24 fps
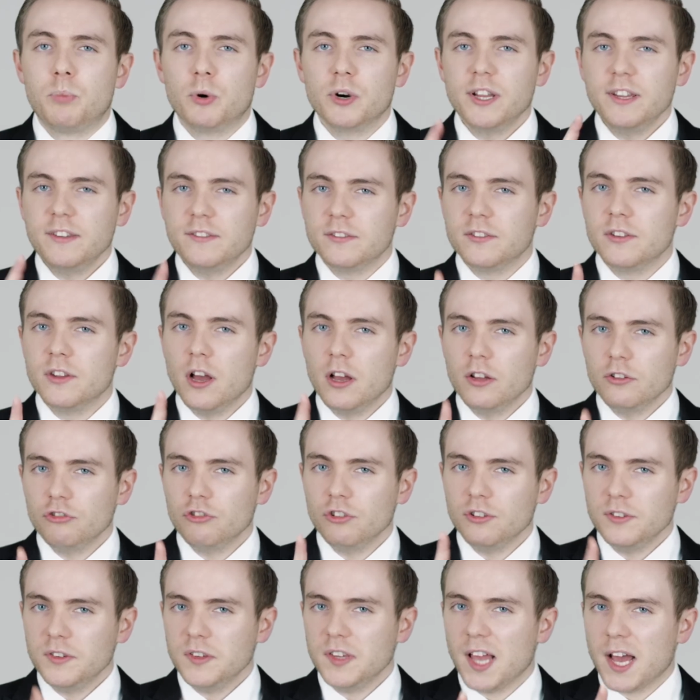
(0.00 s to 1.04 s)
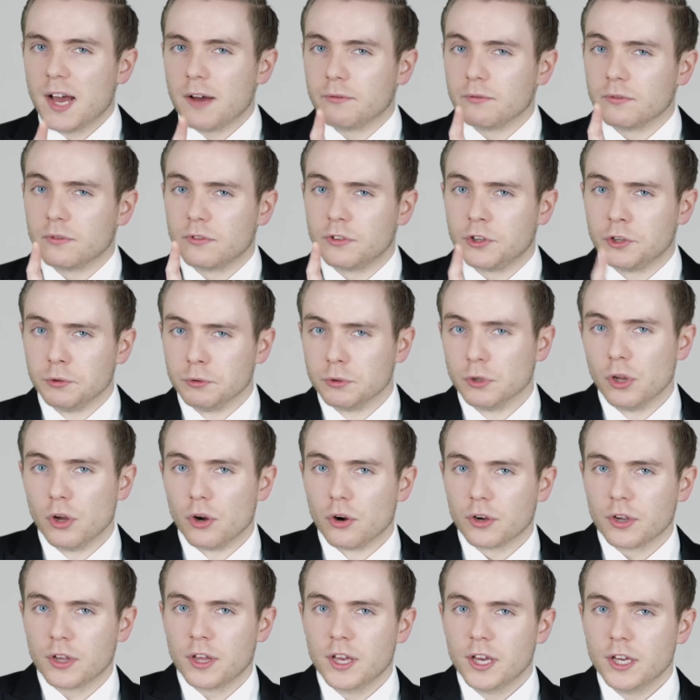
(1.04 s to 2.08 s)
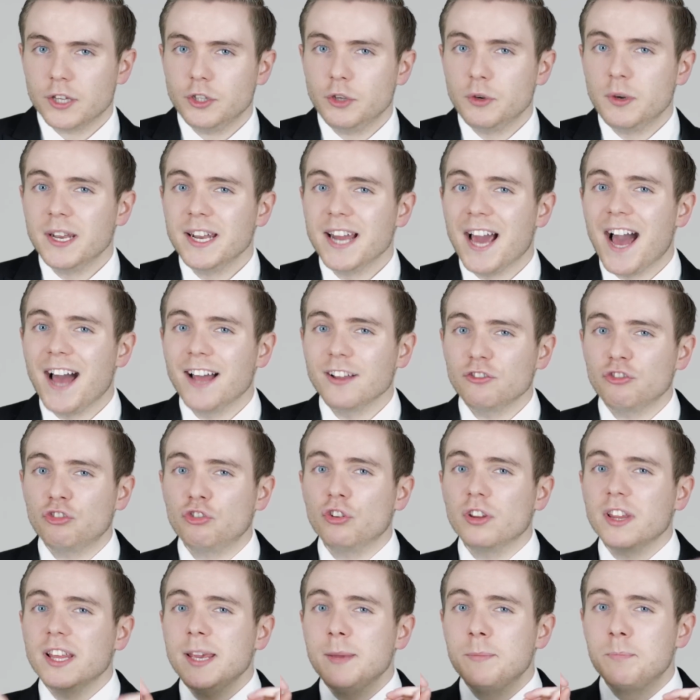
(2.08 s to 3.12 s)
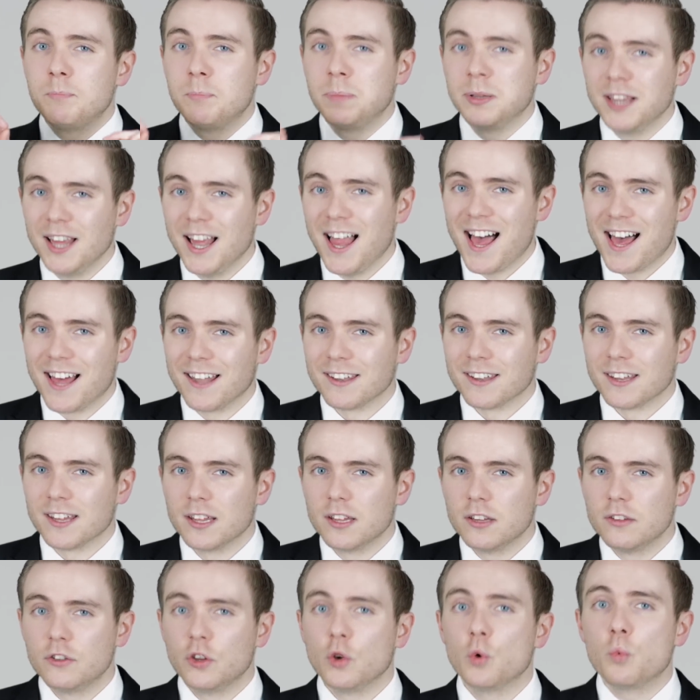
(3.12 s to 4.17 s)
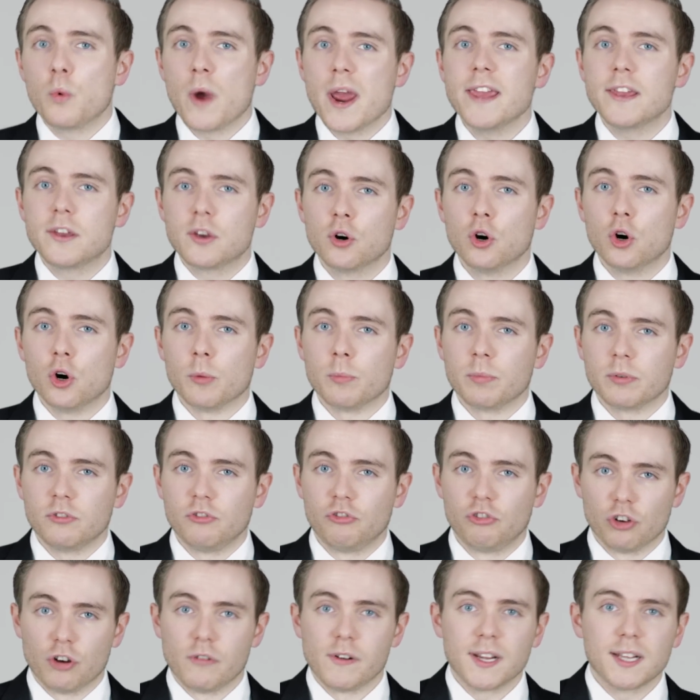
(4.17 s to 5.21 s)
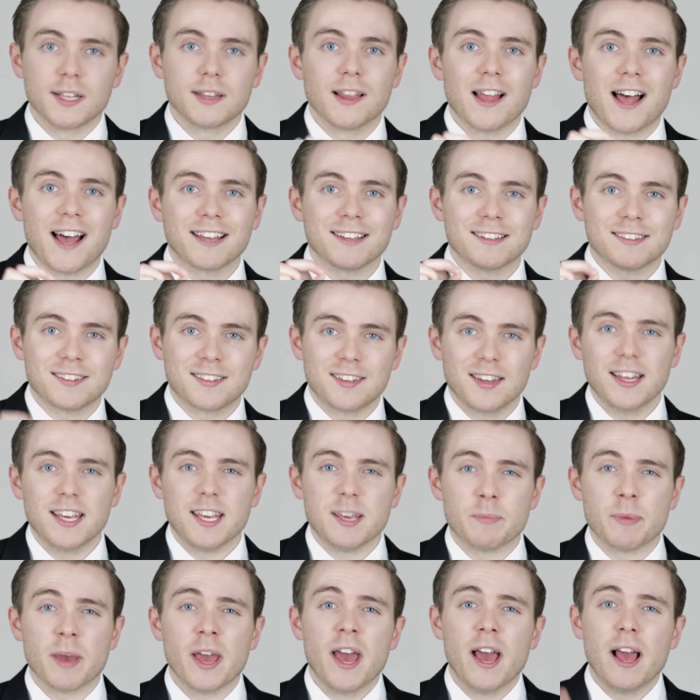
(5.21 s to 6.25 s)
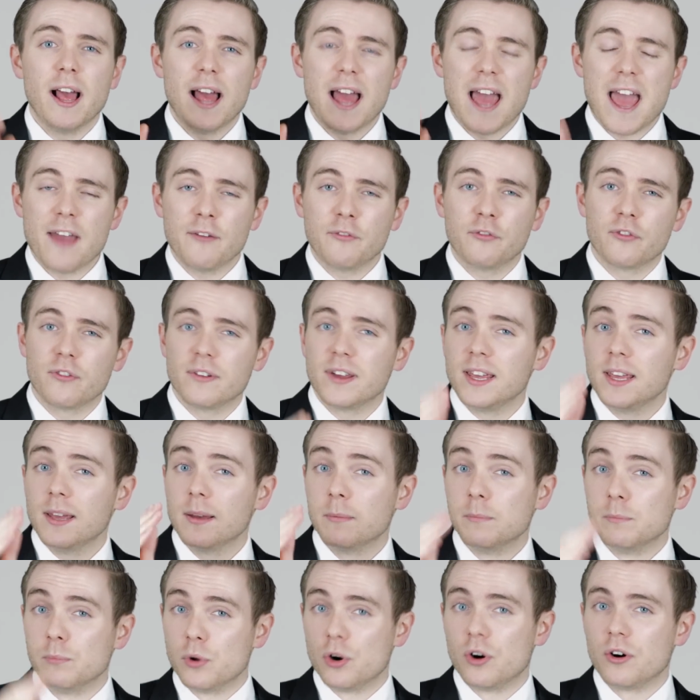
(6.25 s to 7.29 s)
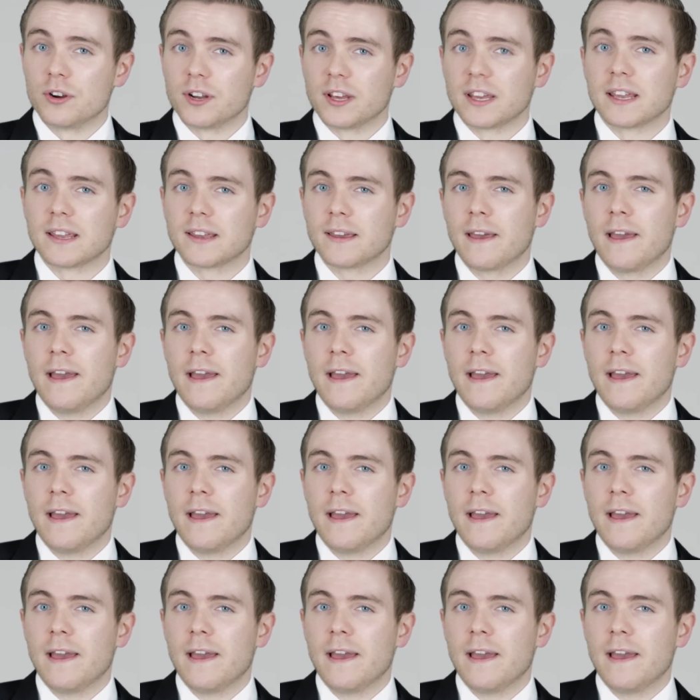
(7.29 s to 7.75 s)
But it's not just down to luck. You can actually plan to wake up during light sleep every morning.